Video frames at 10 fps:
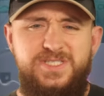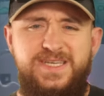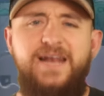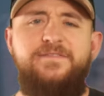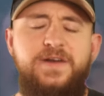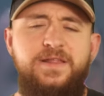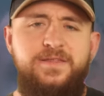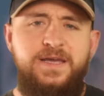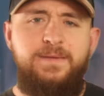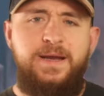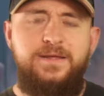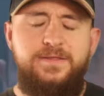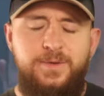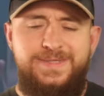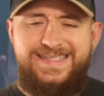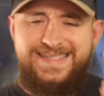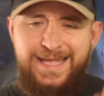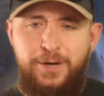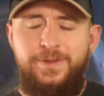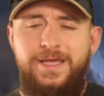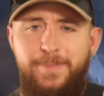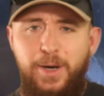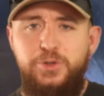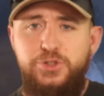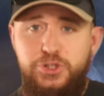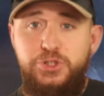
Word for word: is kind of funny to think about it. There was literally a post